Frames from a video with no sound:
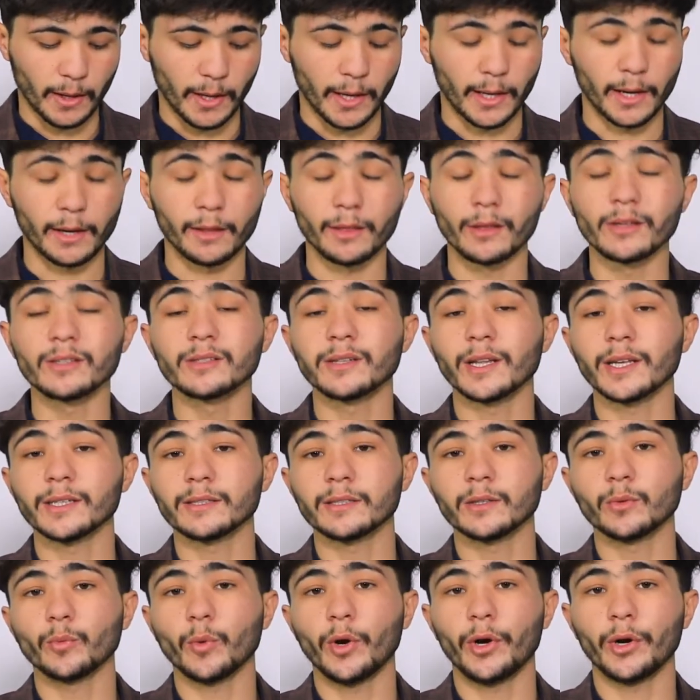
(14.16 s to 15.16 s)
And in this
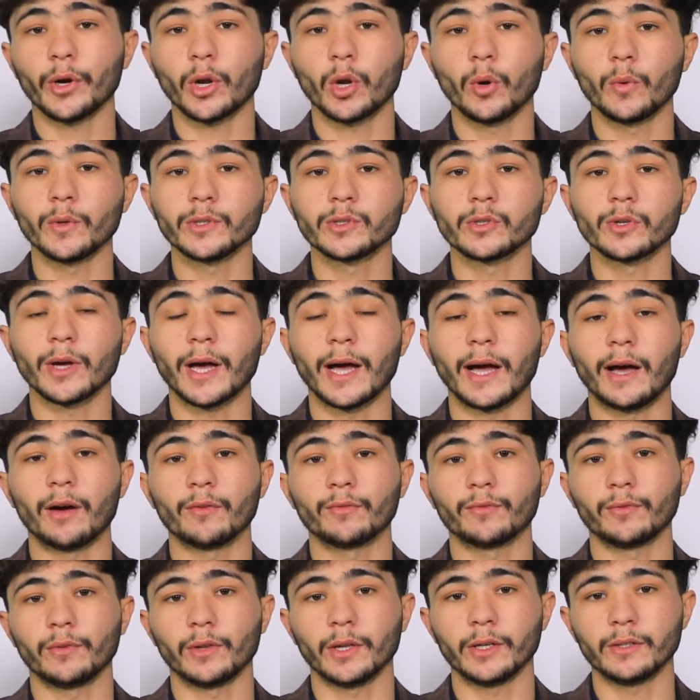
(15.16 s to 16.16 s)
lesson we're going to
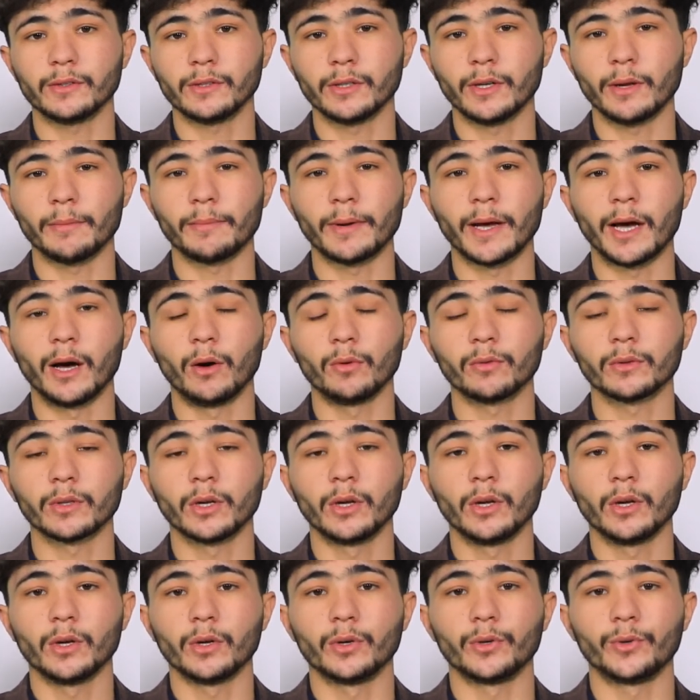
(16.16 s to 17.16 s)
have lesson about
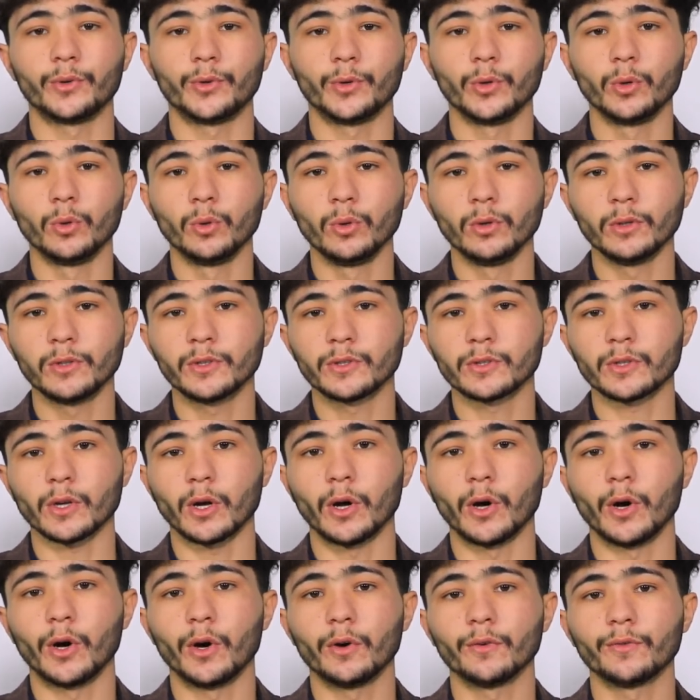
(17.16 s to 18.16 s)
rules
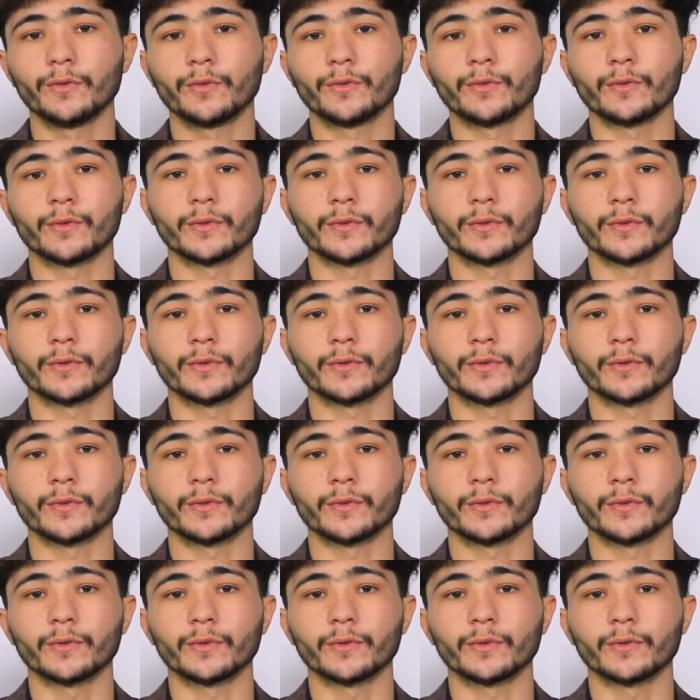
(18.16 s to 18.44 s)
of